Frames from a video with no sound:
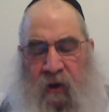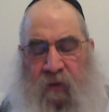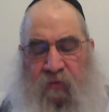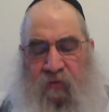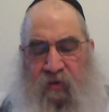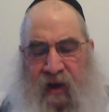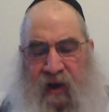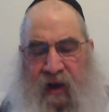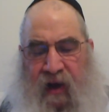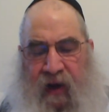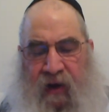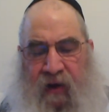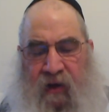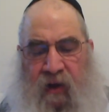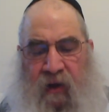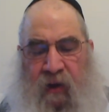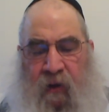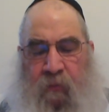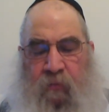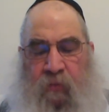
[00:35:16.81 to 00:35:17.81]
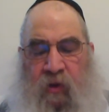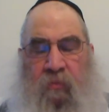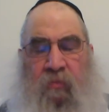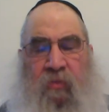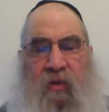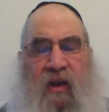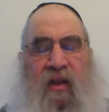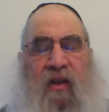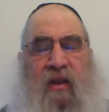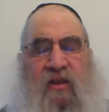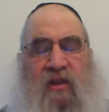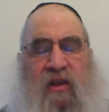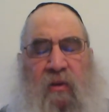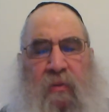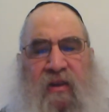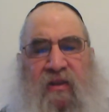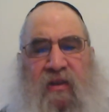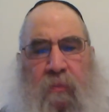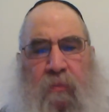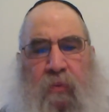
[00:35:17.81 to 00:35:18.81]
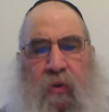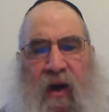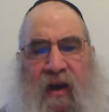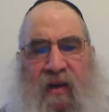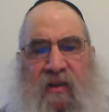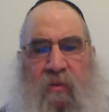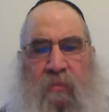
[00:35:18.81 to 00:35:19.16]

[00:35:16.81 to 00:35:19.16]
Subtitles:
V'chein im nichnas l'beis apras,